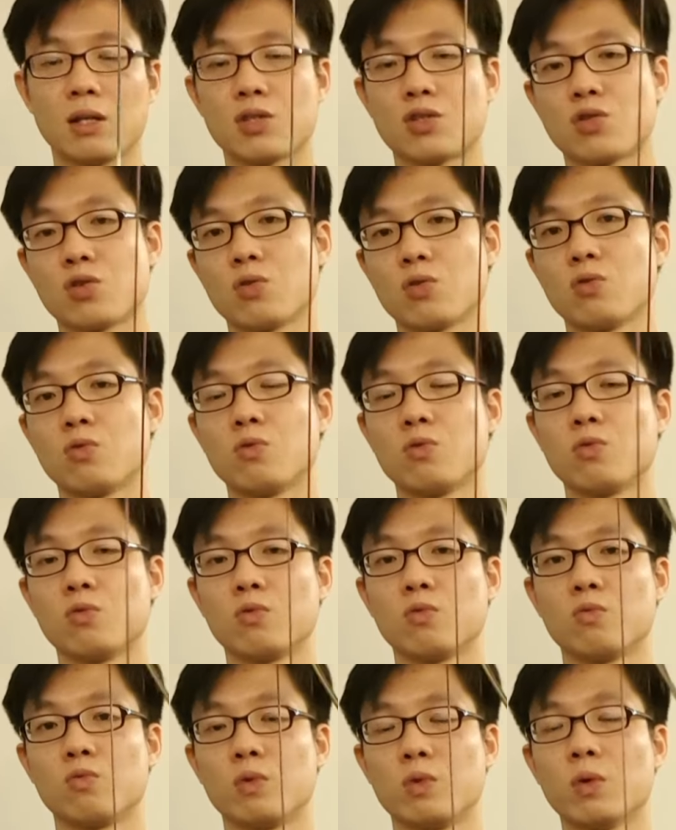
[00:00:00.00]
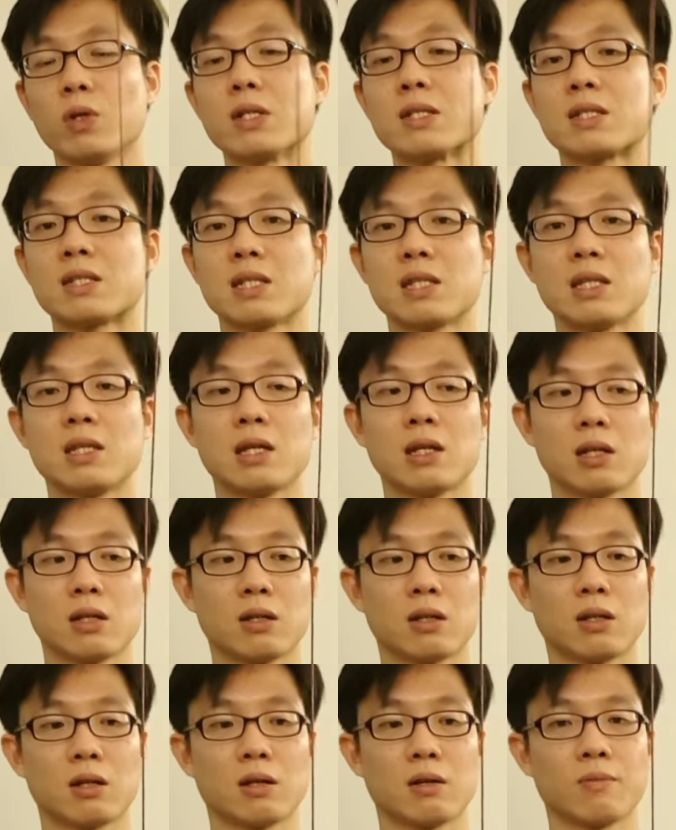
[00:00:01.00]
So we want to see
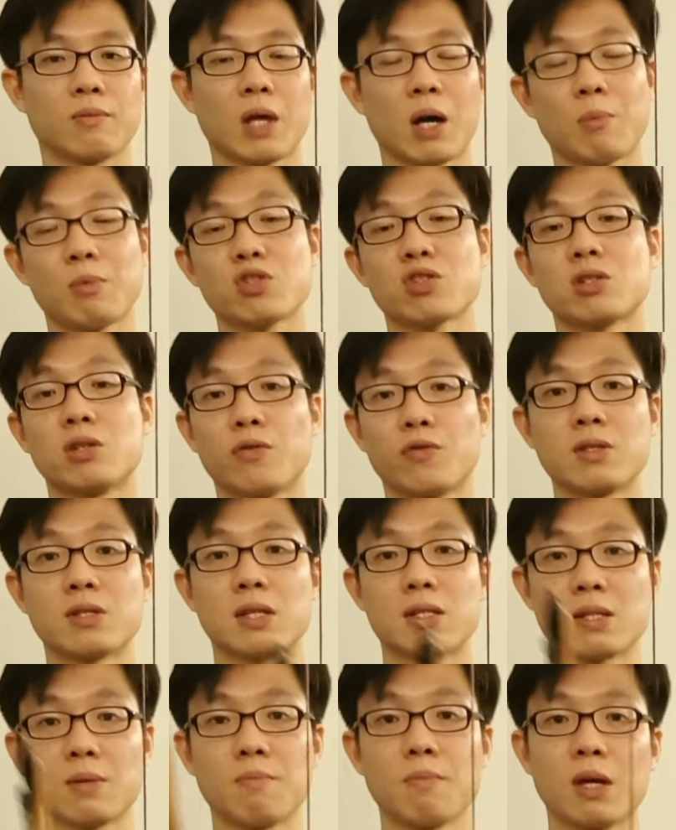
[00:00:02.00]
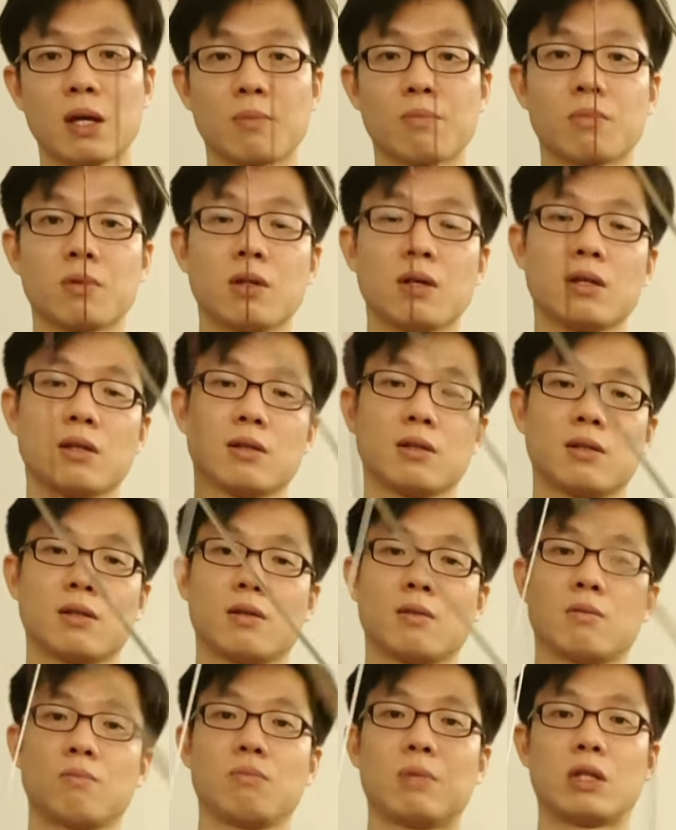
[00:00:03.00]
how much difference does it make
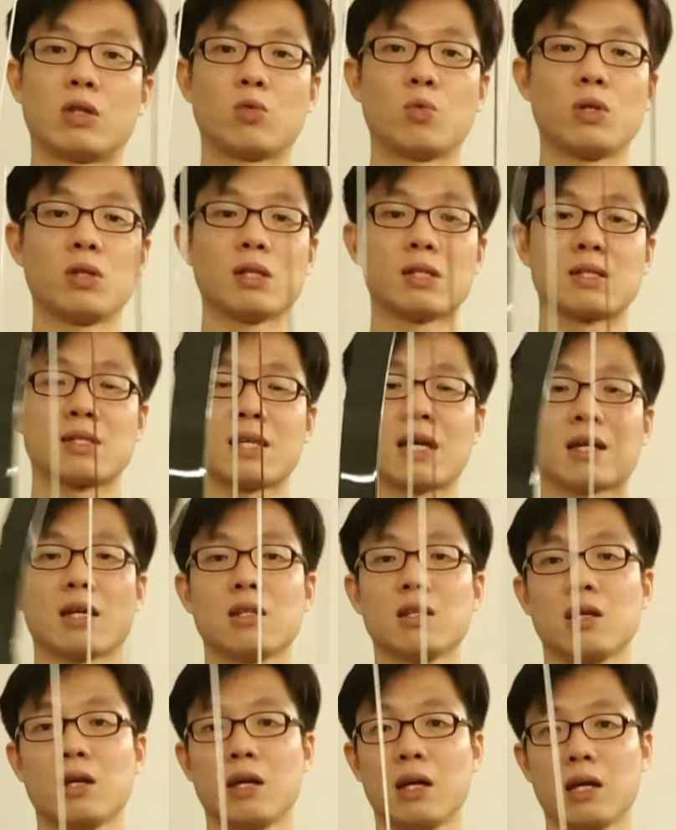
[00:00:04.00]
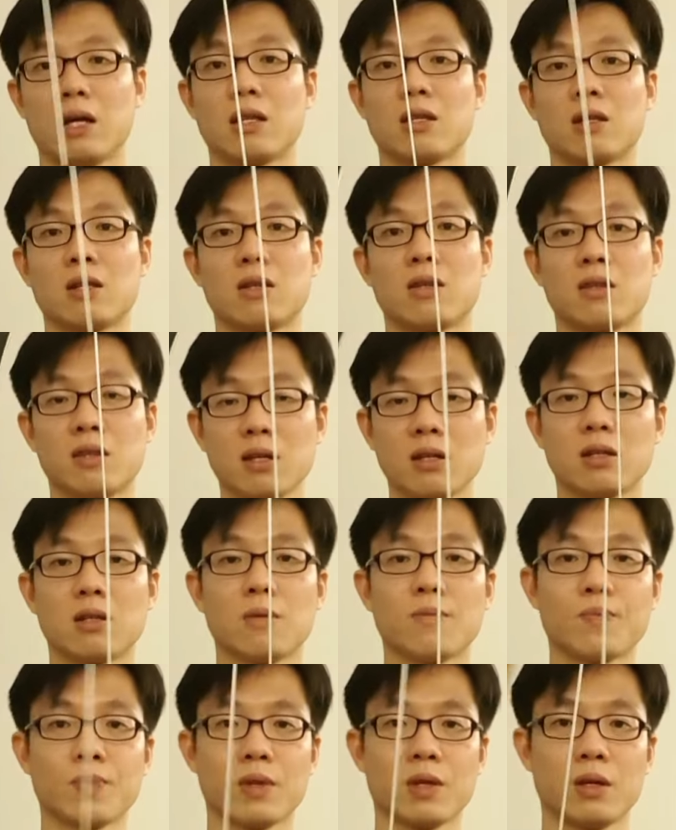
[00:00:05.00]
between the second and the
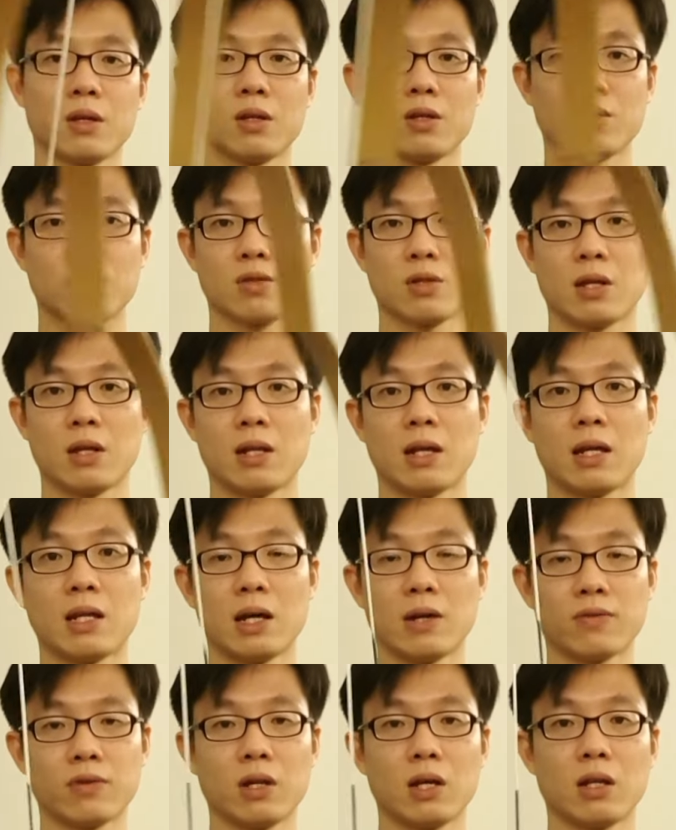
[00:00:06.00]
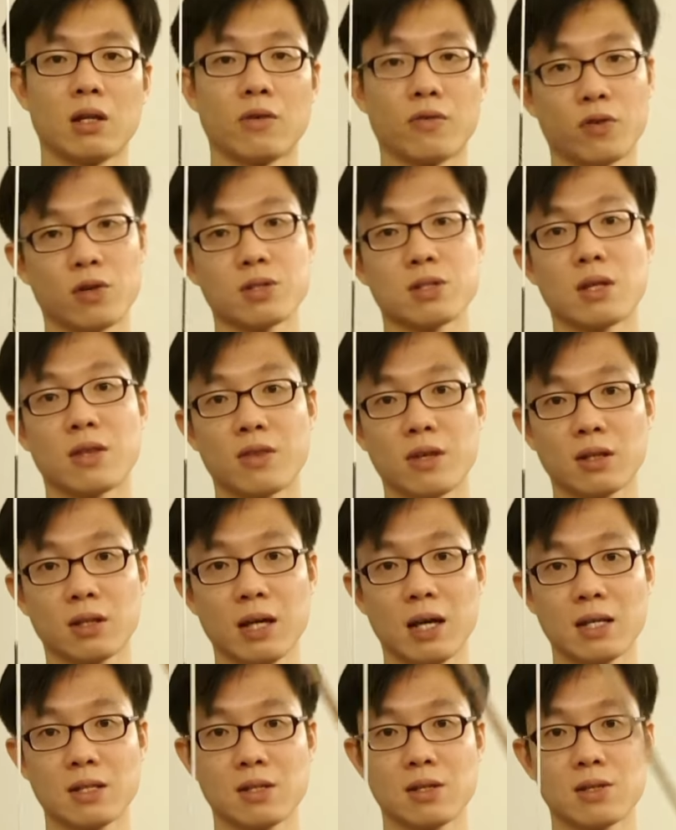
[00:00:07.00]
third. And then after that, of course, the third
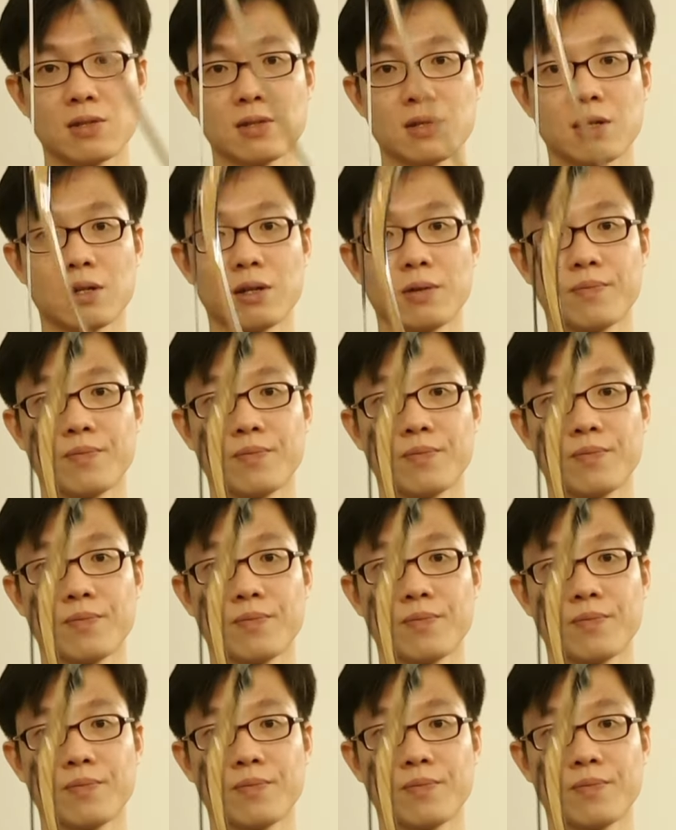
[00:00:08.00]
test is